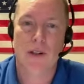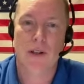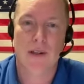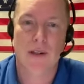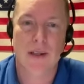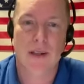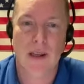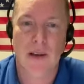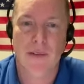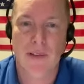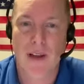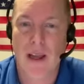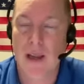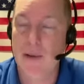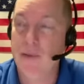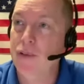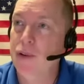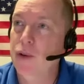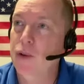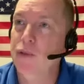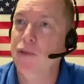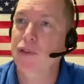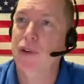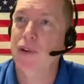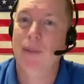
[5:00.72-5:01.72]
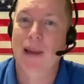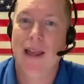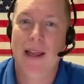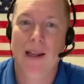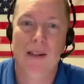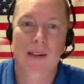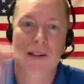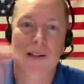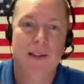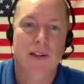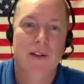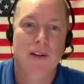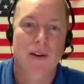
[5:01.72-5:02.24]
of stuff. I flew from
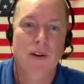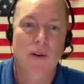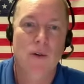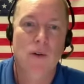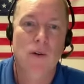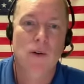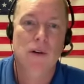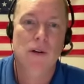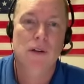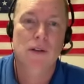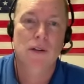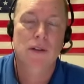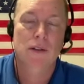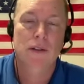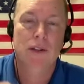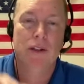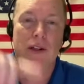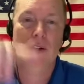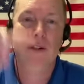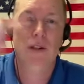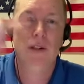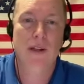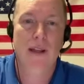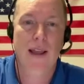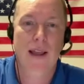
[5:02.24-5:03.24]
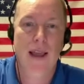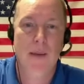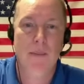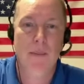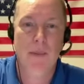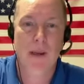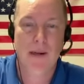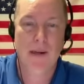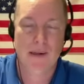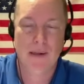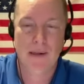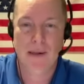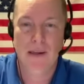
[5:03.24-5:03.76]
Elsinore to
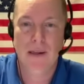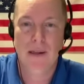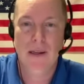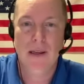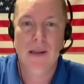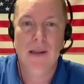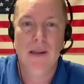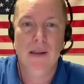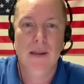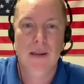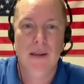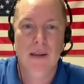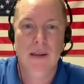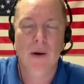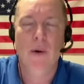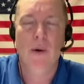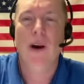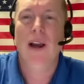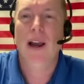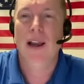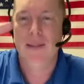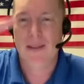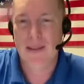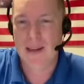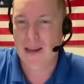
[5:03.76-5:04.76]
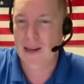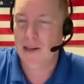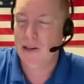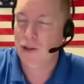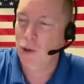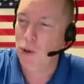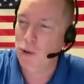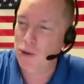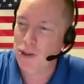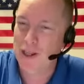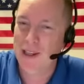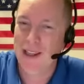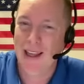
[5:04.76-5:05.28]
Hemet, Oh, I think I
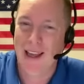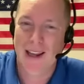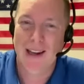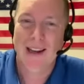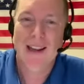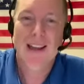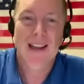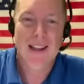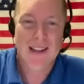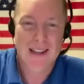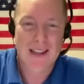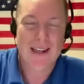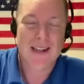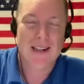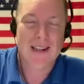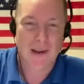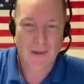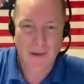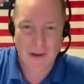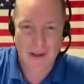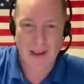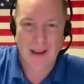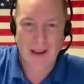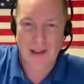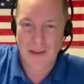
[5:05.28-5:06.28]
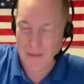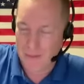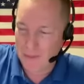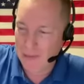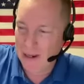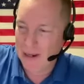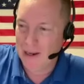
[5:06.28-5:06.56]
told you that. That's how I got in my